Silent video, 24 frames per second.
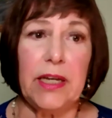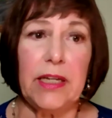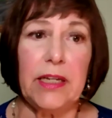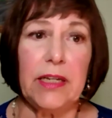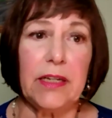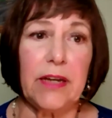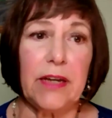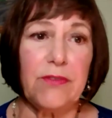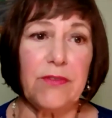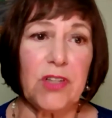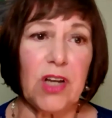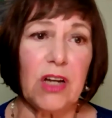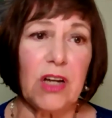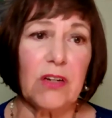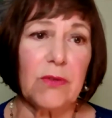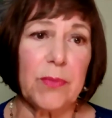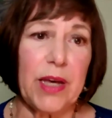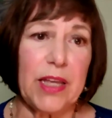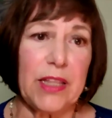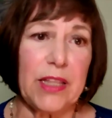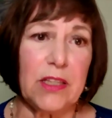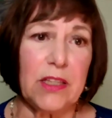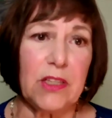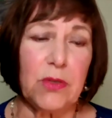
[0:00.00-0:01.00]
And I've
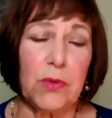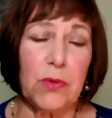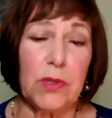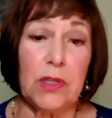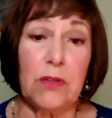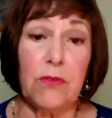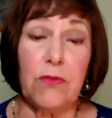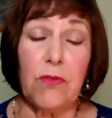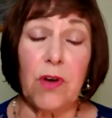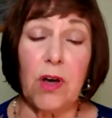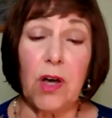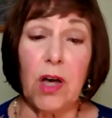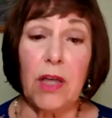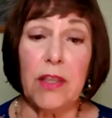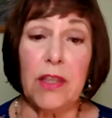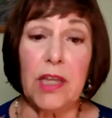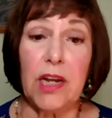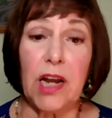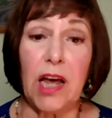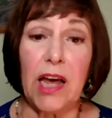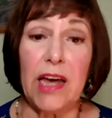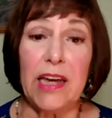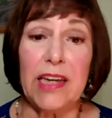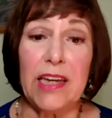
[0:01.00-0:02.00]
talked about this with
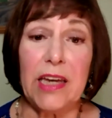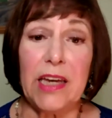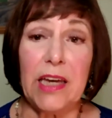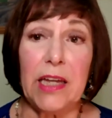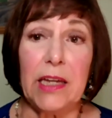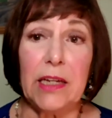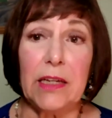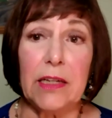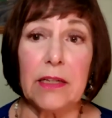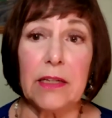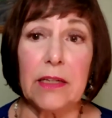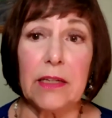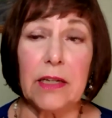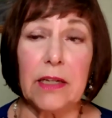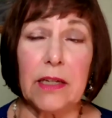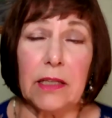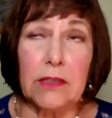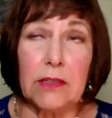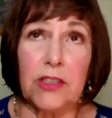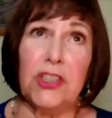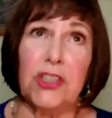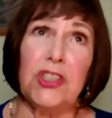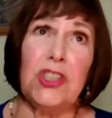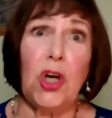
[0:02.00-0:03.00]
Yvonne that I get
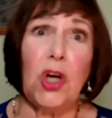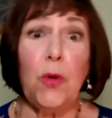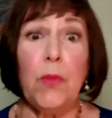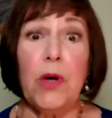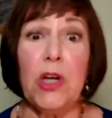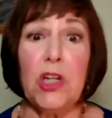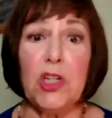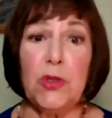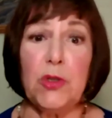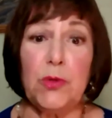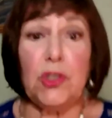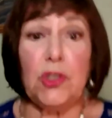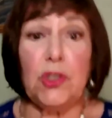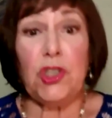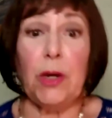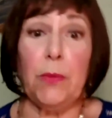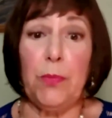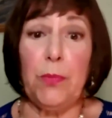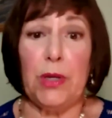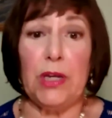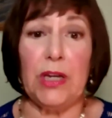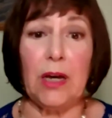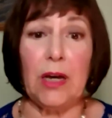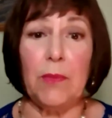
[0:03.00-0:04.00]
so much
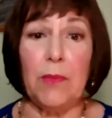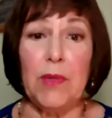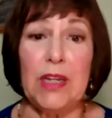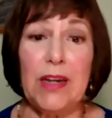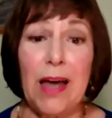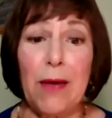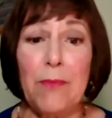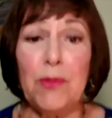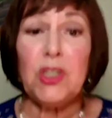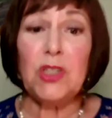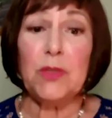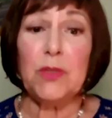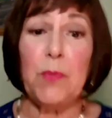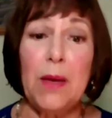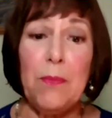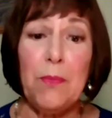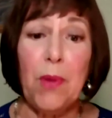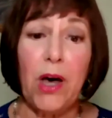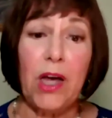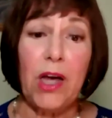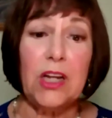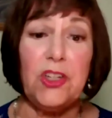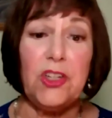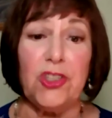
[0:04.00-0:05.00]
jumping. I mean,
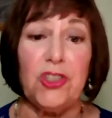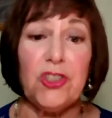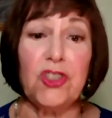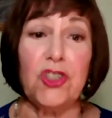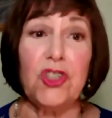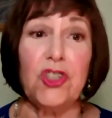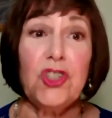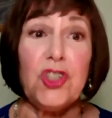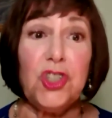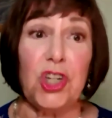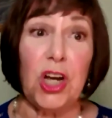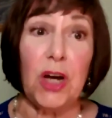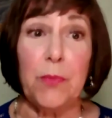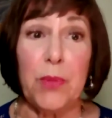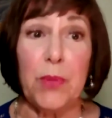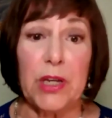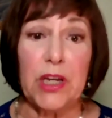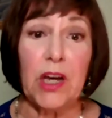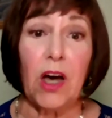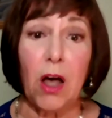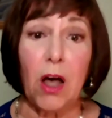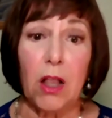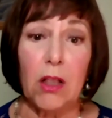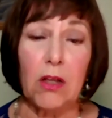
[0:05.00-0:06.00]
my body's just
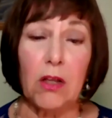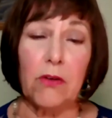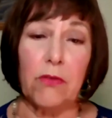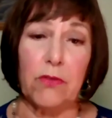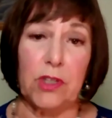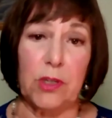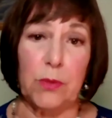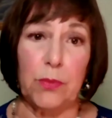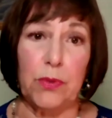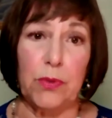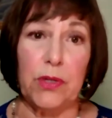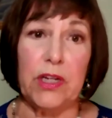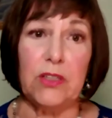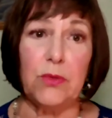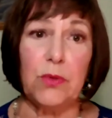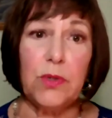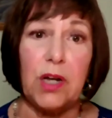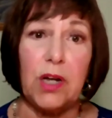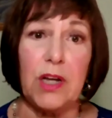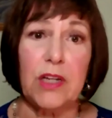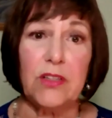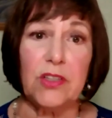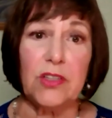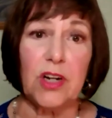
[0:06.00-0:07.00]
jumping all over the
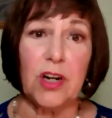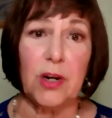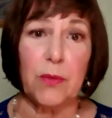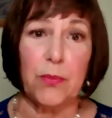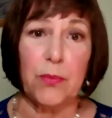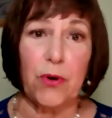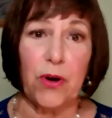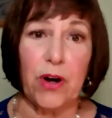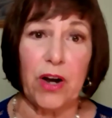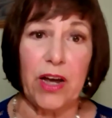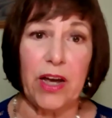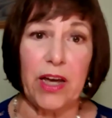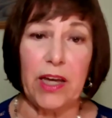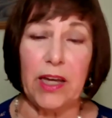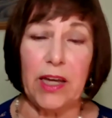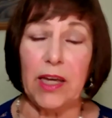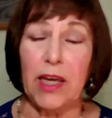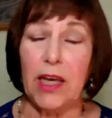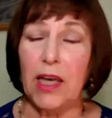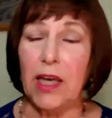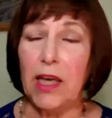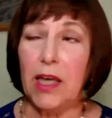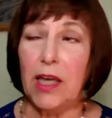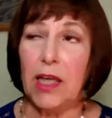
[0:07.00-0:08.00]
place. When I start
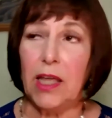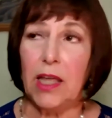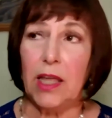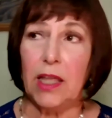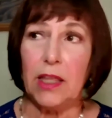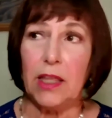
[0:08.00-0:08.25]
praying,